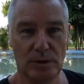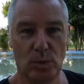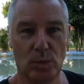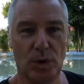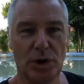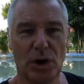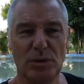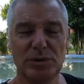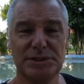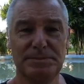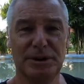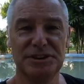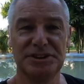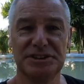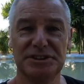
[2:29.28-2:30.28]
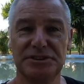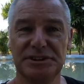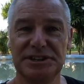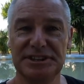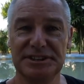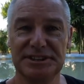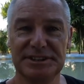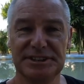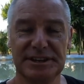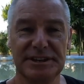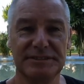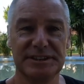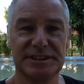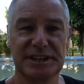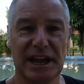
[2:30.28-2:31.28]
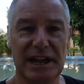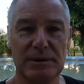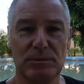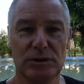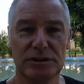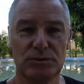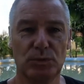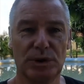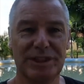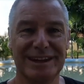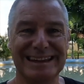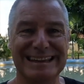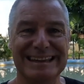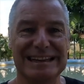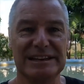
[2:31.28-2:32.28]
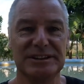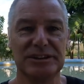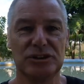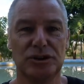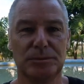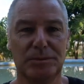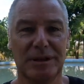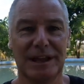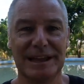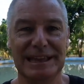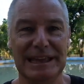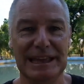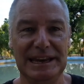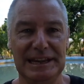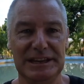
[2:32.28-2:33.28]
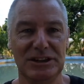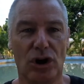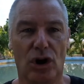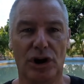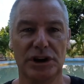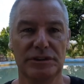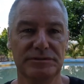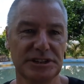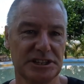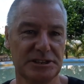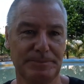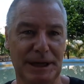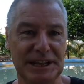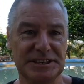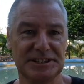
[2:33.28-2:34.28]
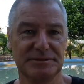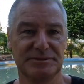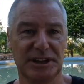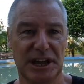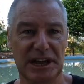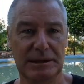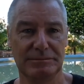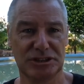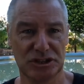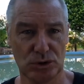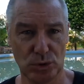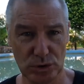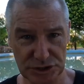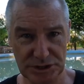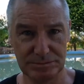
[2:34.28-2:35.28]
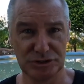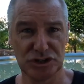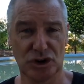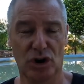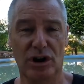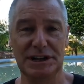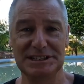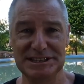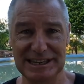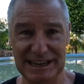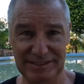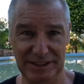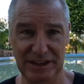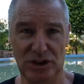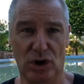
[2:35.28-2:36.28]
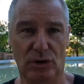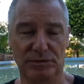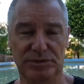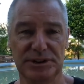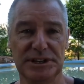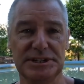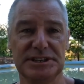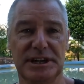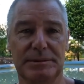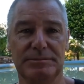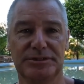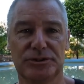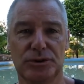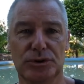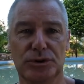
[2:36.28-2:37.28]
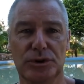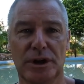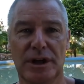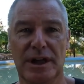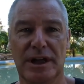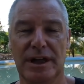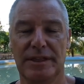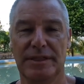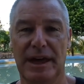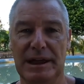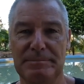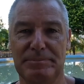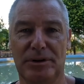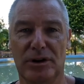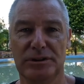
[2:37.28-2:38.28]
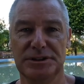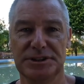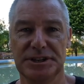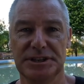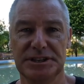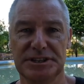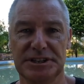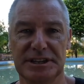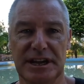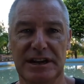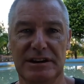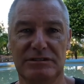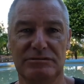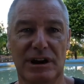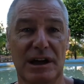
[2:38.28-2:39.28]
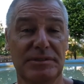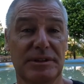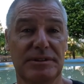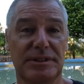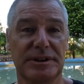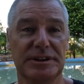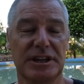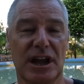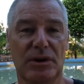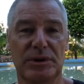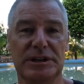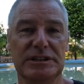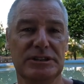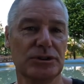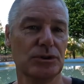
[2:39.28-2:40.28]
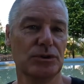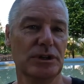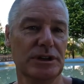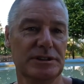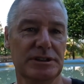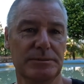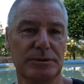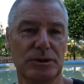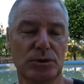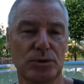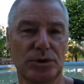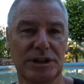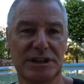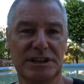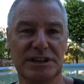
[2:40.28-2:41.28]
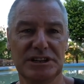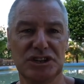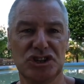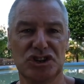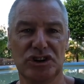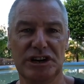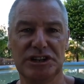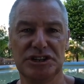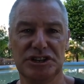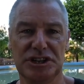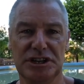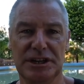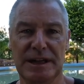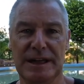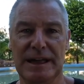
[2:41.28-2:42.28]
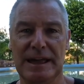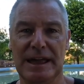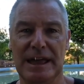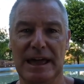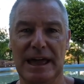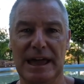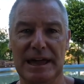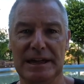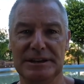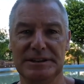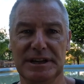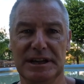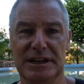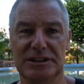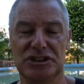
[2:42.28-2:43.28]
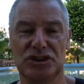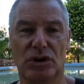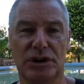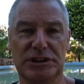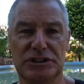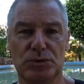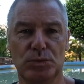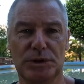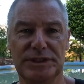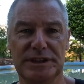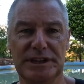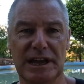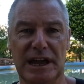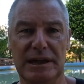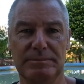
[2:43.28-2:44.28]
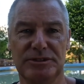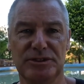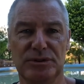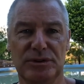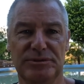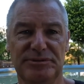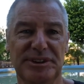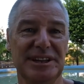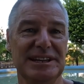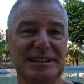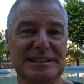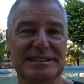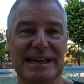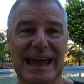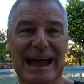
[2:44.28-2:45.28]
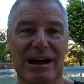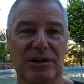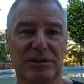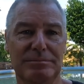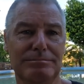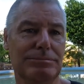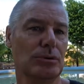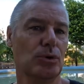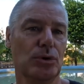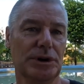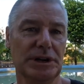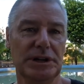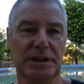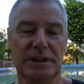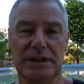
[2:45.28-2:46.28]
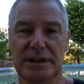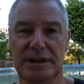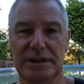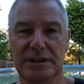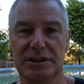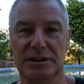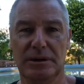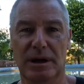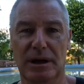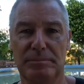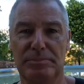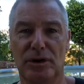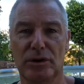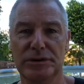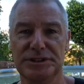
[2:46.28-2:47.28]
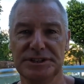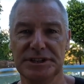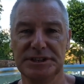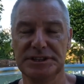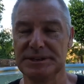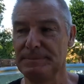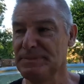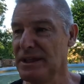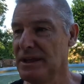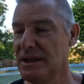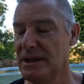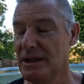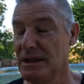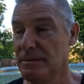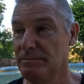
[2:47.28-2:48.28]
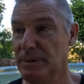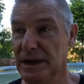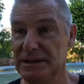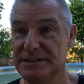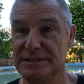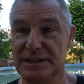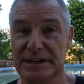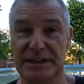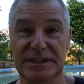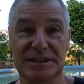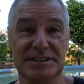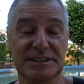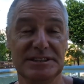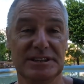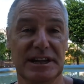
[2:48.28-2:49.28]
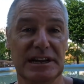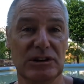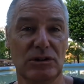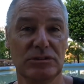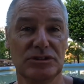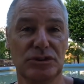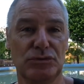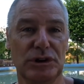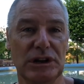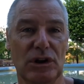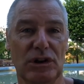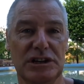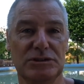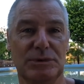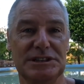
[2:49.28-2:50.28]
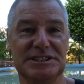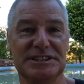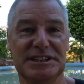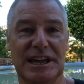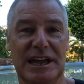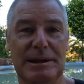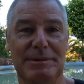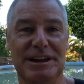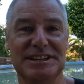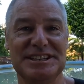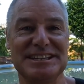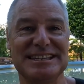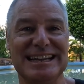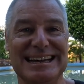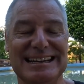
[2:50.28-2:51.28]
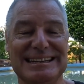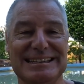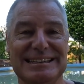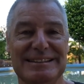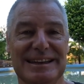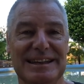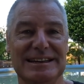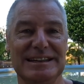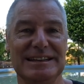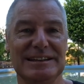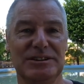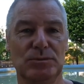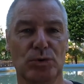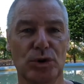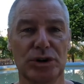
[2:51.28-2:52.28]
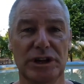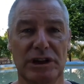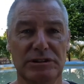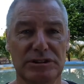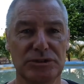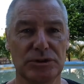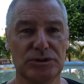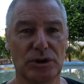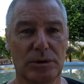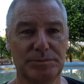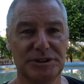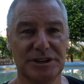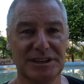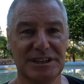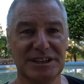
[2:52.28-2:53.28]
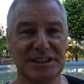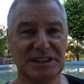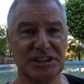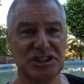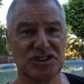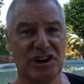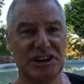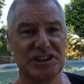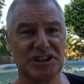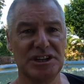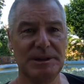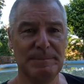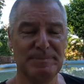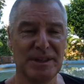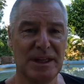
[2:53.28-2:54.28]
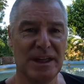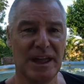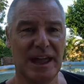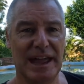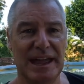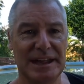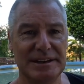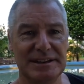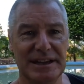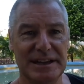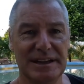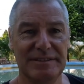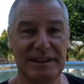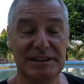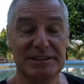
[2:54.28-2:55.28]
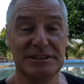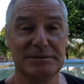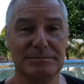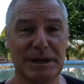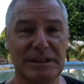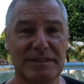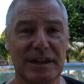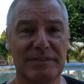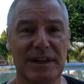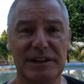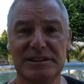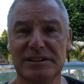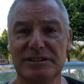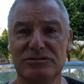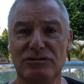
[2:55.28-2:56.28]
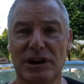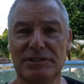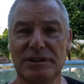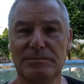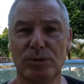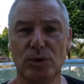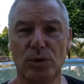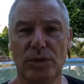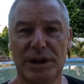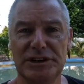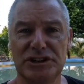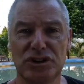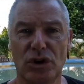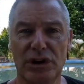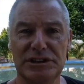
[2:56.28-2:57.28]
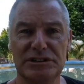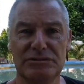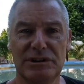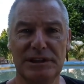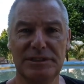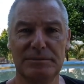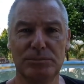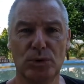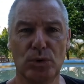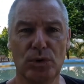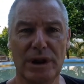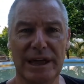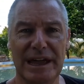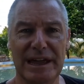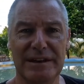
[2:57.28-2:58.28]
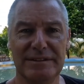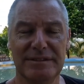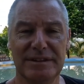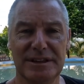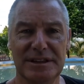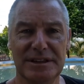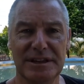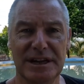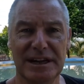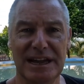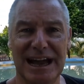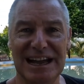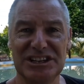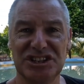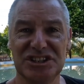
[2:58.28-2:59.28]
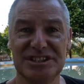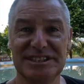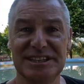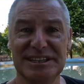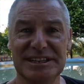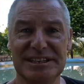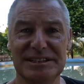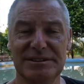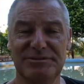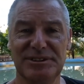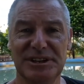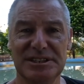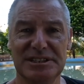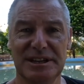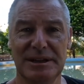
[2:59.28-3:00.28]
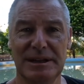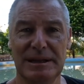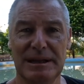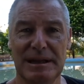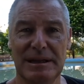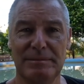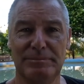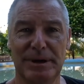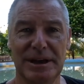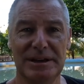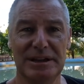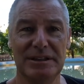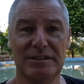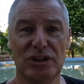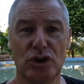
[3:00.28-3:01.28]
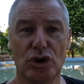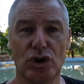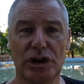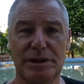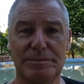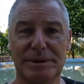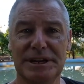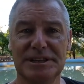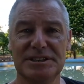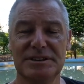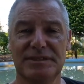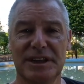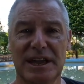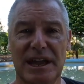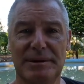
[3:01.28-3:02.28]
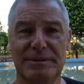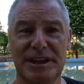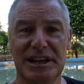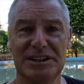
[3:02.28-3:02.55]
What I was most interested to see in this game was whether England could play any kind of expansive game, score some tries, get their confidence up through that process, rather than going to their typical kicking strategy and trying to win the game through a fairly dour and boring process. But it didn't take long to realise once the game had started that England were going to adopt a kicking strategy, and that didn't mean that they didn't run the ball. They tried to run the ball at the Argentinian defence, but in the early minutes of the game the